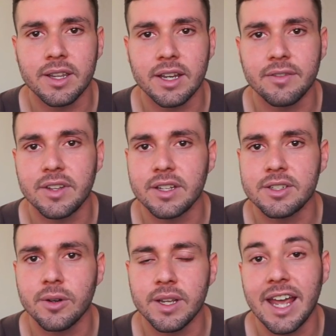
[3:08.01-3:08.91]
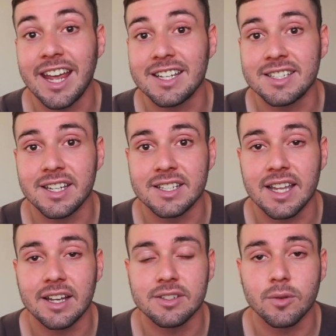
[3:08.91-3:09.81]
They have the Sony
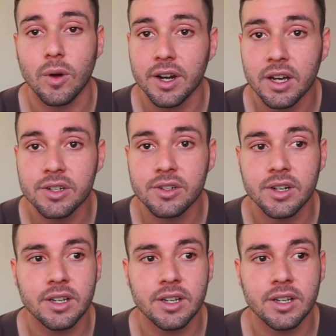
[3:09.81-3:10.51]
A6100